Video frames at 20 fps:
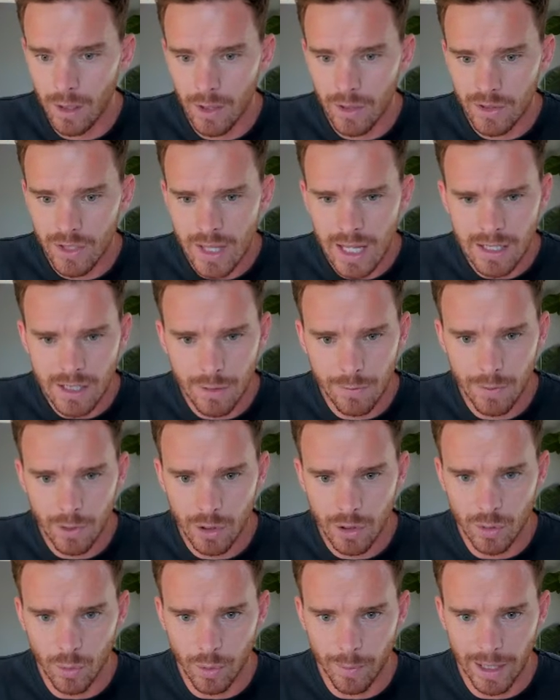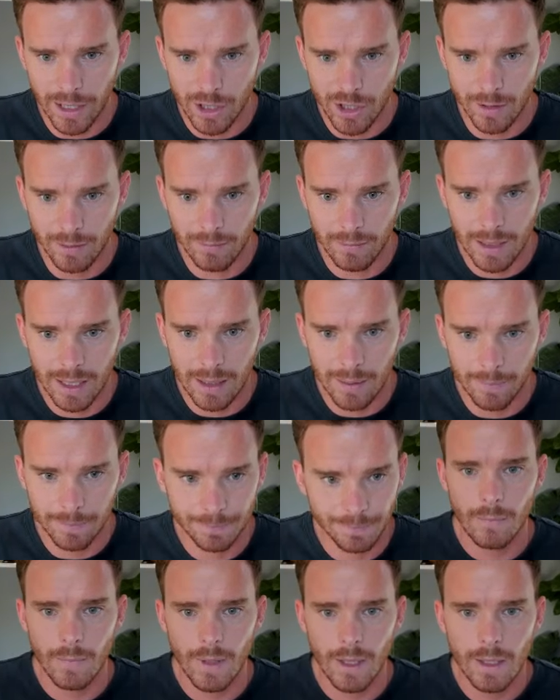So that's the first automation.
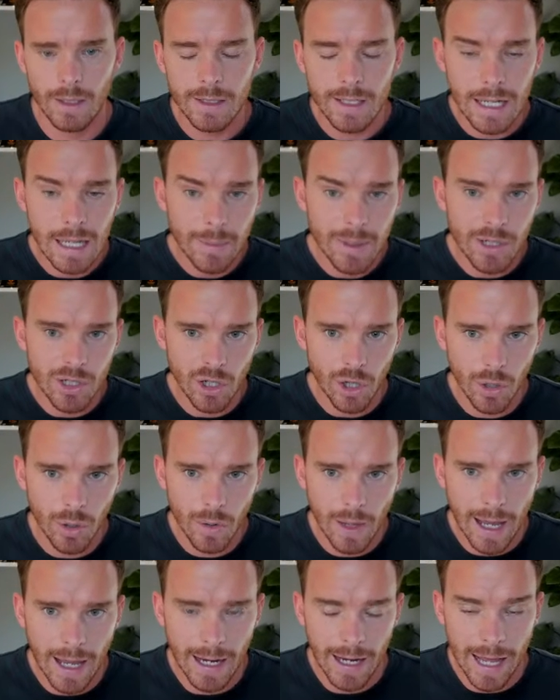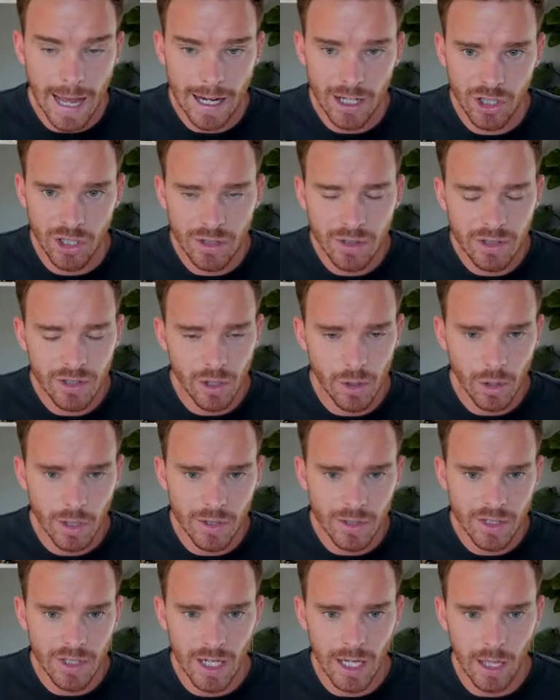So let me show you that in action so you
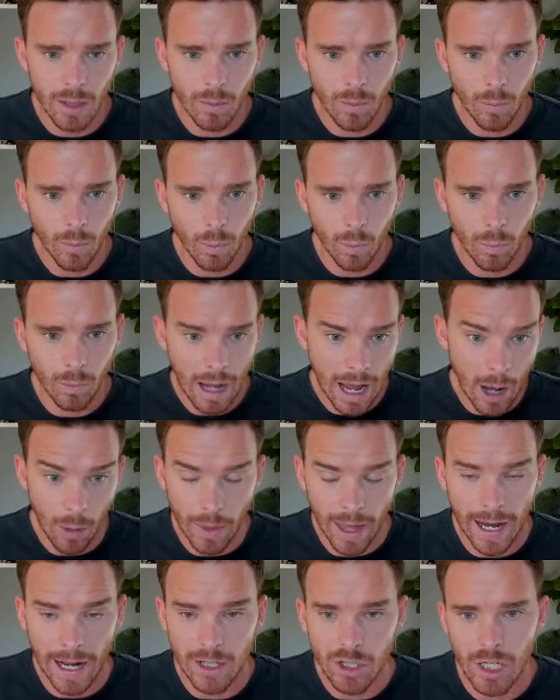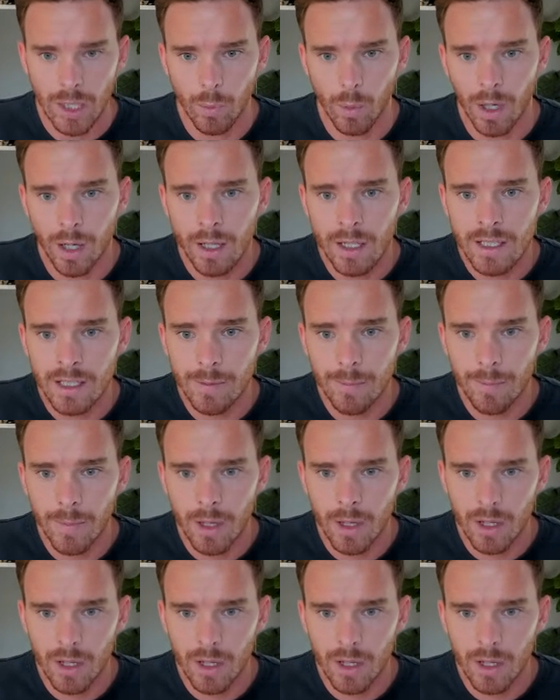can see how that actually works.